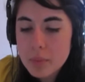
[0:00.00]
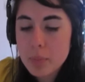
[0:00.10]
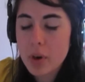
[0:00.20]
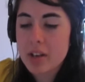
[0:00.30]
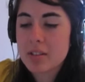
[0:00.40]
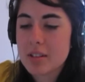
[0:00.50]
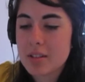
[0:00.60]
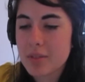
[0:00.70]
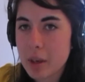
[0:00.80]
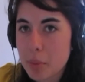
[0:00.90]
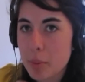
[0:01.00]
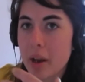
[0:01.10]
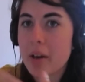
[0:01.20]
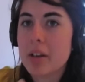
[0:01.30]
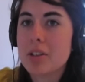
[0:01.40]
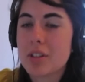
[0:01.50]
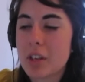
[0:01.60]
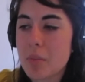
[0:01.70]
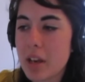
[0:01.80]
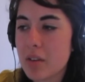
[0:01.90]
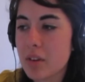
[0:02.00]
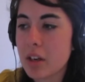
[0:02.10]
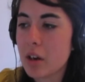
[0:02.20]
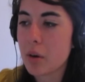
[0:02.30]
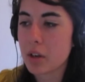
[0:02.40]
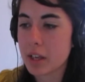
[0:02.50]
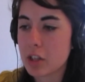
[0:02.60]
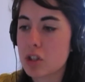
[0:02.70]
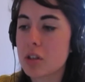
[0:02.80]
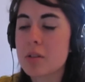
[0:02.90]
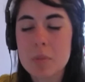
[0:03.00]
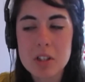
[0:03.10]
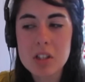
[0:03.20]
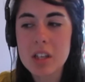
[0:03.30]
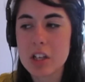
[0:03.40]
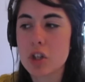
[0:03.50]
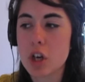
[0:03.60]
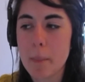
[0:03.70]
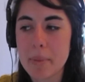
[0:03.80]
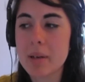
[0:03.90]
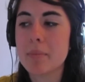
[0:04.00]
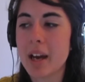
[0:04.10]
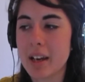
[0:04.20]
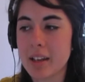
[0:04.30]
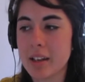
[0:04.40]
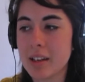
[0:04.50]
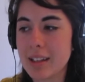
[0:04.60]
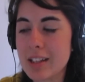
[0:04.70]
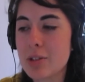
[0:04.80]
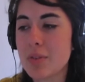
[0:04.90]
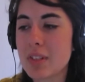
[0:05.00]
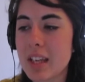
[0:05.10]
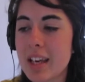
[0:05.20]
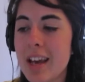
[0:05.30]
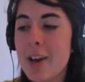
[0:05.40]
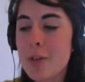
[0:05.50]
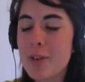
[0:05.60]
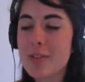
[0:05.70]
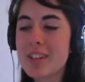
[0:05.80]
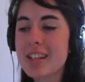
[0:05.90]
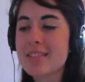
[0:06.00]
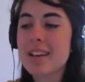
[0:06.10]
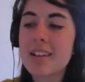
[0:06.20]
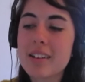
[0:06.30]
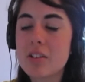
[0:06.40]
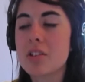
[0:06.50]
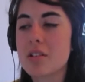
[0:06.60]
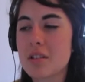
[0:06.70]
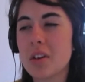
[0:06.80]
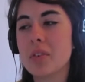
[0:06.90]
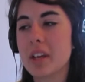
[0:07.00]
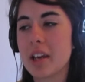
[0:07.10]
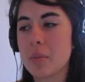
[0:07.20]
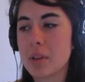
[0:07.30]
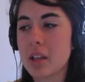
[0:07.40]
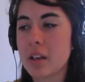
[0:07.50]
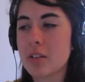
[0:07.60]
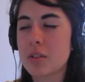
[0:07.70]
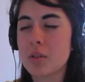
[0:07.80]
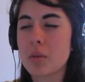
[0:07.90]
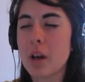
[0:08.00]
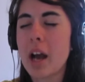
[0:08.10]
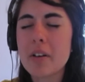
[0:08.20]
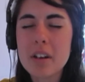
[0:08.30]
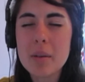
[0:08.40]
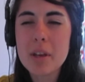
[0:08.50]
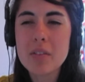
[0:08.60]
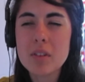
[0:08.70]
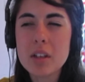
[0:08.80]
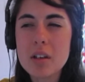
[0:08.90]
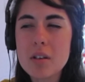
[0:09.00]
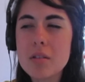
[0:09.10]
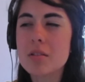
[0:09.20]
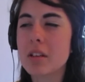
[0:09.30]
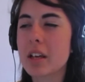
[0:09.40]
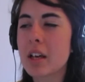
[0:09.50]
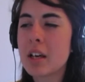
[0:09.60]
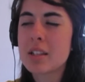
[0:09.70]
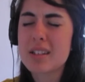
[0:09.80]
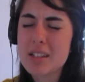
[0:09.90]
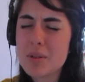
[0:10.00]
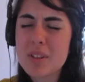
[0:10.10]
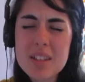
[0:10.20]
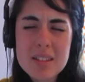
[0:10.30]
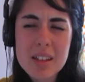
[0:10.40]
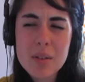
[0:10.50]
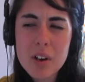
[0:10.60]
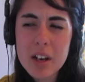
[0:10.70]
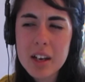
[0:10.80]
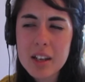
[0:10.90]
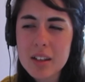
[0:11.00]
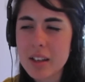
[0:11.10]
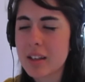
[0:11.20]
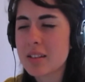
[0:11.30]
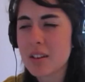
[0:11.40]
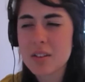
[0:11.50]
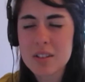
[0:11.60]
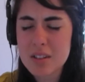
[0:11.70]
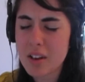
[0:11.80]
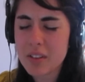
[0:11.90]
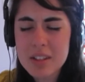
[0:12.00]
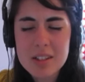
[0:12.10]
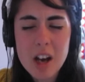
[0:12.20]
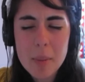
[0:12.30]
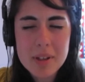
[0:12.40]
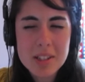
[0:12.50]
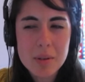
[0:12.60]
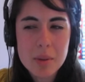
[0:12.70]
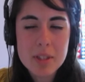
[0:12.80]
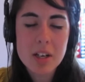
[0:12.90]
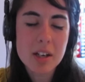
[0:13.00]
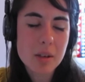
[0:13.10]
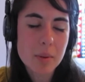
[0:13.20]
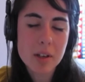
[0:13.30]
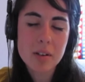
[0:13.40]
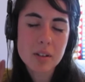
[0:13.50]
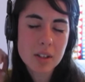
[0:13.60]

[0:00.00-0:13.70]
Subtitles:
process of like preparing to like make a video, or like especially like jumping back in, because you have to like settle into yourself again and be like, so how did I make videos, or like, did I do this thing right, like are these the topics I want to be talking about?